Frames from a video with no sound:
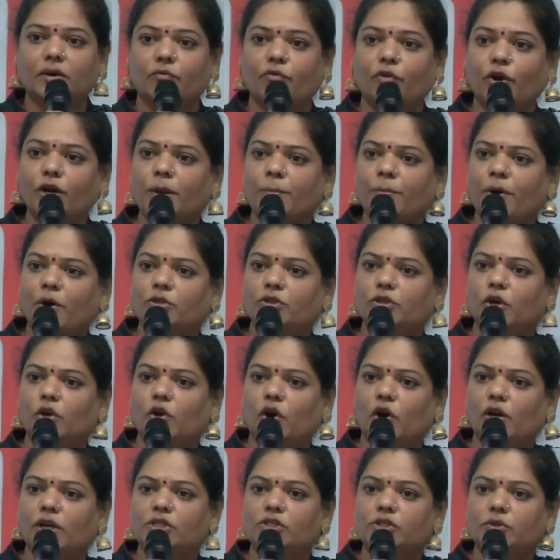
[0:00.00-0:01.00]
What about the
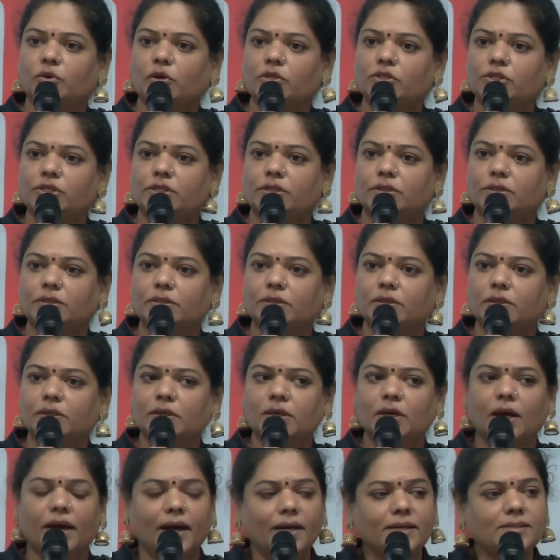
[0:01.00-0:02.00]
knowledge quotient?
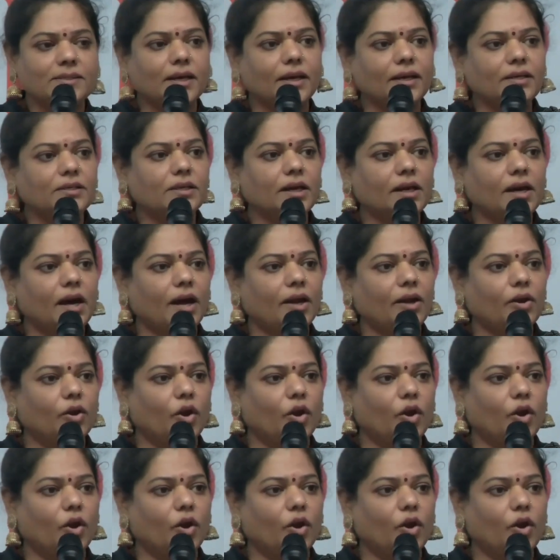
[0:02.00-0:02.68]
Is India